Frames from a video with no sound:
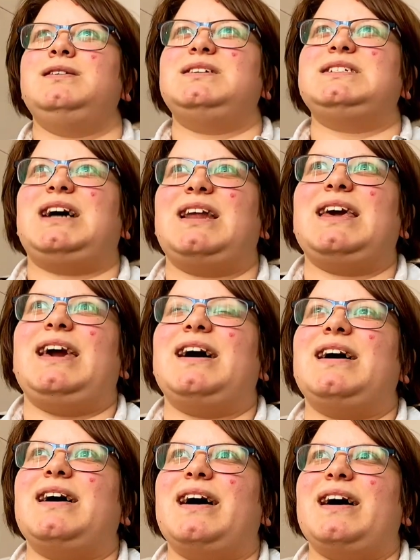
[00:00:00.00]

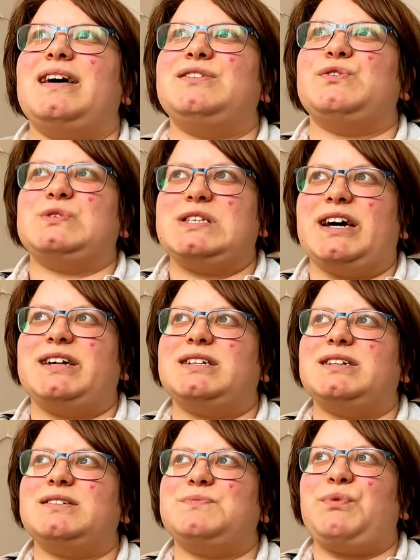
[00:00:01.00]
Talia and
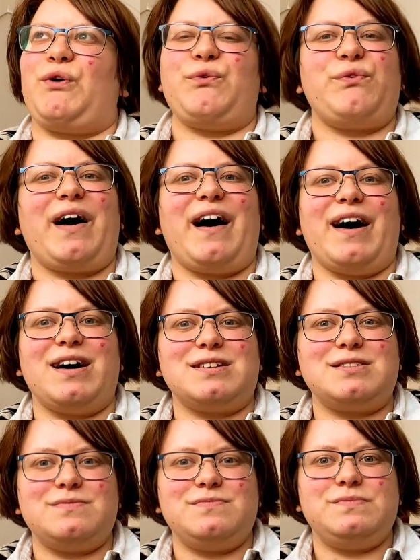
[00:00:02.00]
Oziander both had,
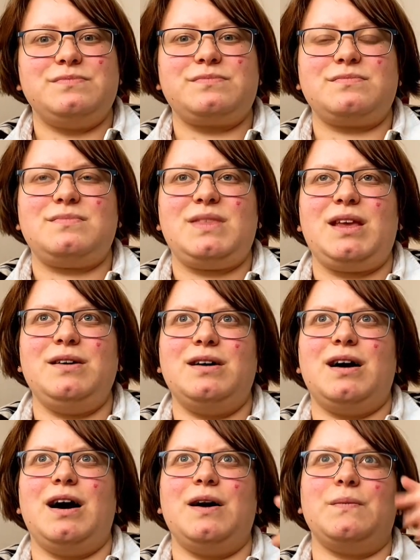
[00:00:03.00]

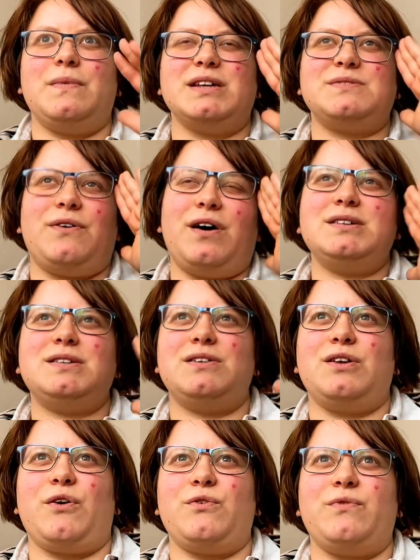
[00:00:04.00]
as far as I
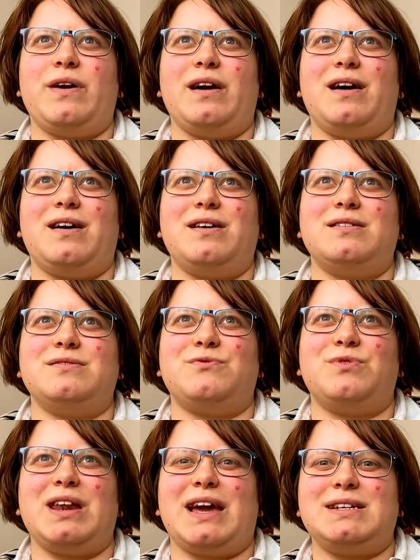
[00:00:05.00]
know, they are
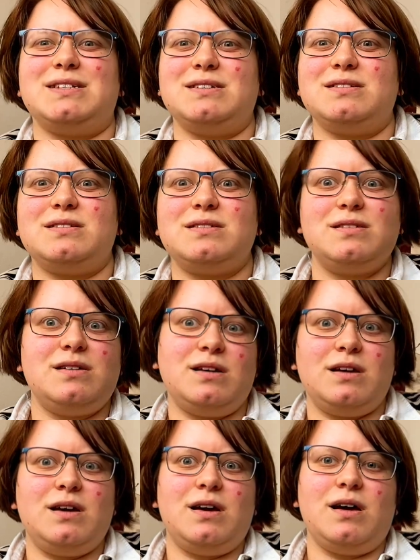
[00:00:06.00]
related
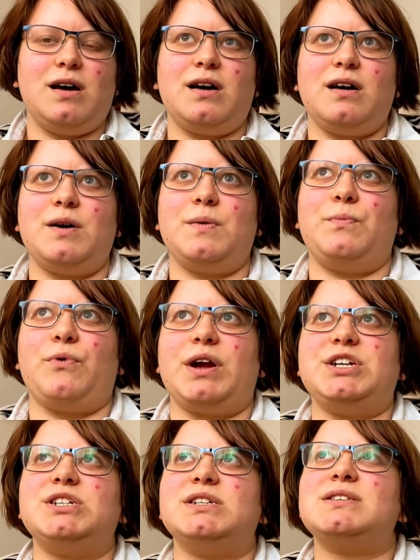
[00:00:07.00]

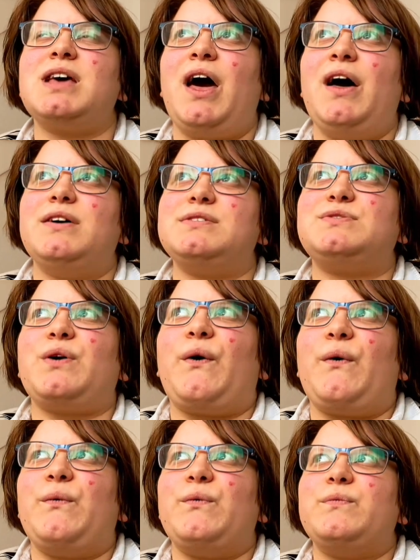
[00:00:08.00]
branches,
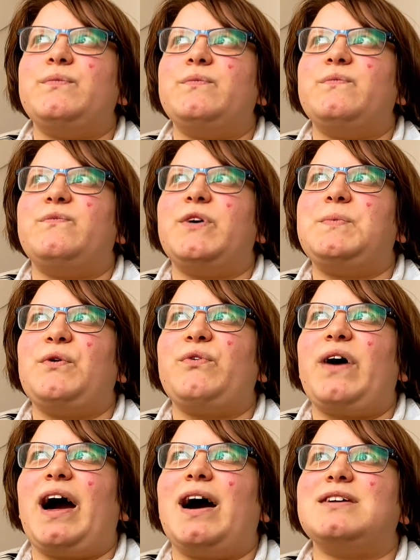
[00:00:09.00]
so they both
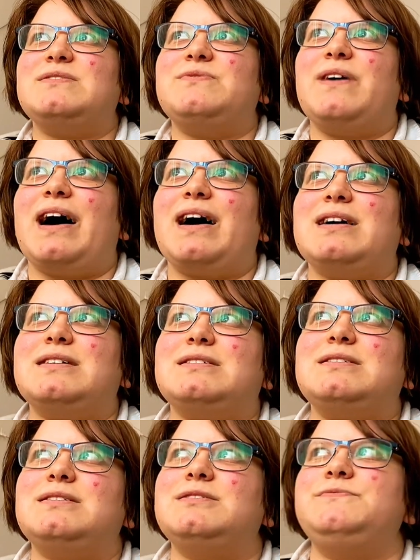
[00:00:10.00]
had that